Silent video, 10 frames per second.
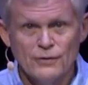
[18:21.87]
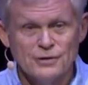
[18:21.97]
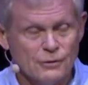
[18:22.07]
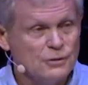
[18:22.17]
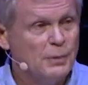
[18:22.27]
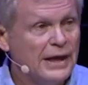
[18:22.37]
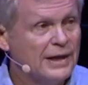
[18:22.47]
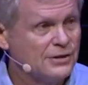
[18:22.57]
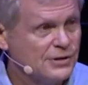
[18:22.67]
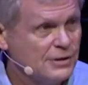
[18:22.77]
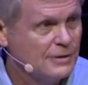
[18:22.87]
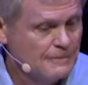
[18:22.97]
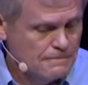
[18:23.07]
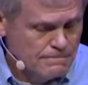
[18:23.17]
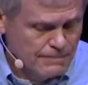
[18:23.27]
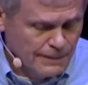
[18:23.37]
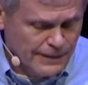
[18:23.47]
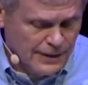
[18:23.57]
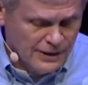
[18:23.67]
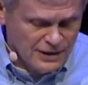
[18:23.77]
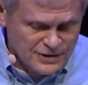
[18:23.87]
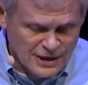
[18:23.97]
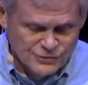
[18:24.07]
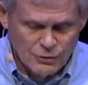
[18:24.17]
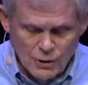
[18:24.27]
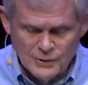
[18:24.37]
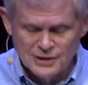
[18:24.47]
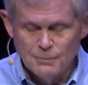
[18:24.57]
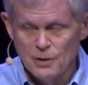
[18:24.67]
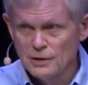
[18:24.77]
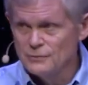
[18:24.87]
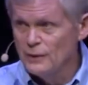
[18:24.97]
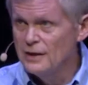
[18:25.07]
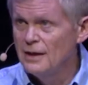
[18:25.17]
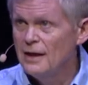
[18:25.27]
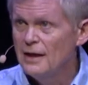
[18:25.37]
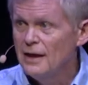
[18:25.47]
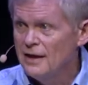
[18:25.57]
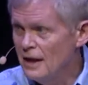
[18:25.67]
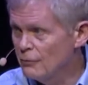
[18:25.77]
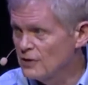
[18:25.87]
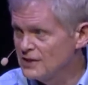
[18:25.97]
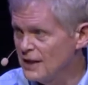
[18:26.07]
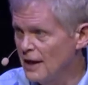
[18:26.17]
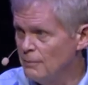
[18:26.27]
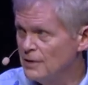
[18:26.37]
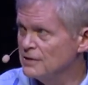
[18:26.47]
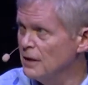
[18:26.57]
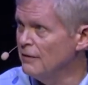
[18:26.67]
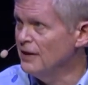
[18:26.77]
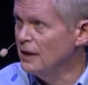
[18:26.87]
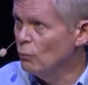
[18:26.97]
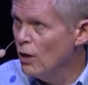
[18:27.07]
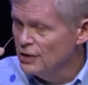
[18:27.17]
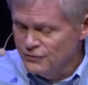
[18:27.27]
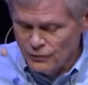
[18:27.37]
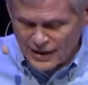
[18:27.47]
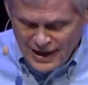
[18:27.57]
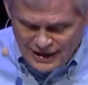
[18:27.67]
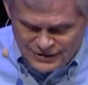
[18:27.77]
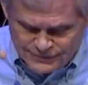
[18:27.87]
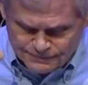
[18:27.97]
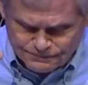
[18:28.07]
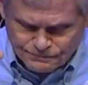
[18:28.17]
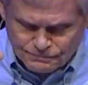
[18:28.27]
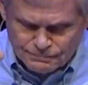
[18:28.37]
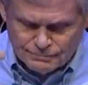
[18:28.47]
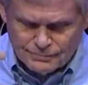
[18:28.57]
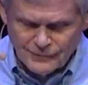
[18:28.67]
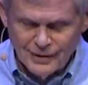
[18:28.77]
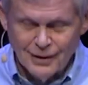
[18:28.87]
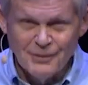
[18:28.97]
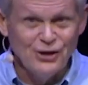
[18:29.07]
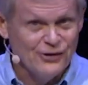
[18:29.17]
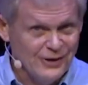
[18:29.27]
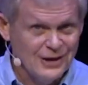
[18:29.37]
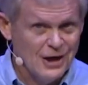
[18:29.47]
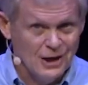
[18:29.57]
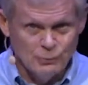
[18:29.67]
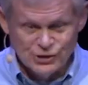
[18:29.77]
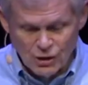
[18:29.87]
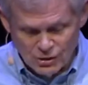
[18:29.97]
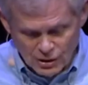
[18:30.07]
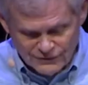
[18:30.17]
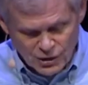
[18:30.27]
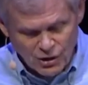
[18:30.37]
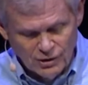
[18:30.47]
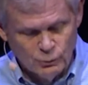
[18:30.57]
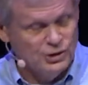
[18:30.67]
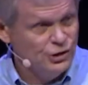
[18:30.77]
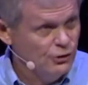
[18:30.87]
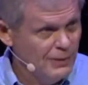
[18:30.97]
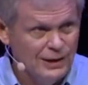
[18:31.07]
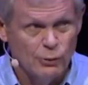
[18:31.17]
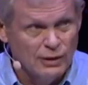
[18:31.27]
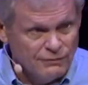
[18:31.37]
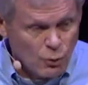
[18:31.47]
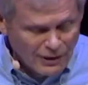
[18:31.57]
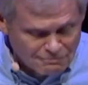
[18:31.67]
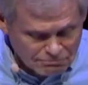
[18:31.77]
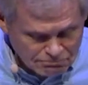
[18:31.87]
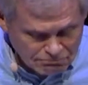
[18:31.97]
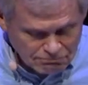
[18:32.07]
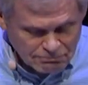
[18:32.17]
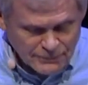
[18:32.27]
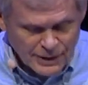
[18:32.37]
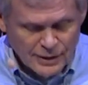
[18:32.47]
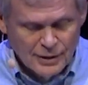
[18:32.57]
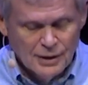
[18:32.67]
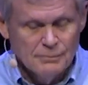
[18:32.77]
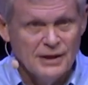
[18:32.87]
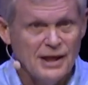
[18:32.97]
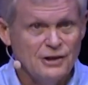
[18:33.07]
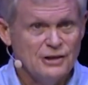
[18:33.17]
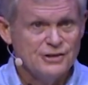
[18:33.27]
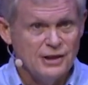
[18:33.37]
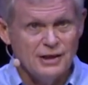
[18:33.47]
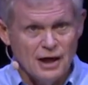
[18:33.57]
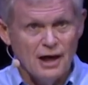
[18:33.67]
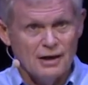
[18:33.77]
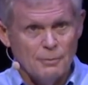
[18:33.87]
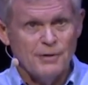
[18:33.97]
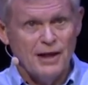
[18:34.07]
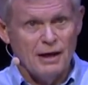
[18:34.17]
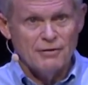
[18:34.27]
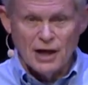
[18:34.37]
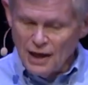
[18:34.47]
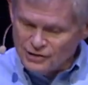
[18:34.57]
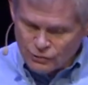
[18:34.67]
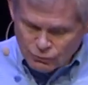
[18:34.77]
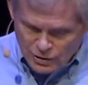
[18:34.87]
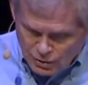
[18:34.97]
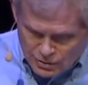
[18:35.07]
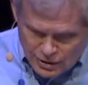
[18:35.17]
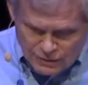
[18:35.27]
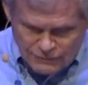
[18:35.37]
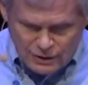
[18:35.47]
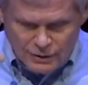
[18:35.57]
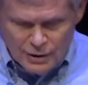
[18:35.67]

the search begins. His eyes are always upon us. We can never escape His loving and watchful gaze. I mean, do you think God was caught off guard when Jonah made a run for it? And can you see God up in heaven, eyes only on Nineveh,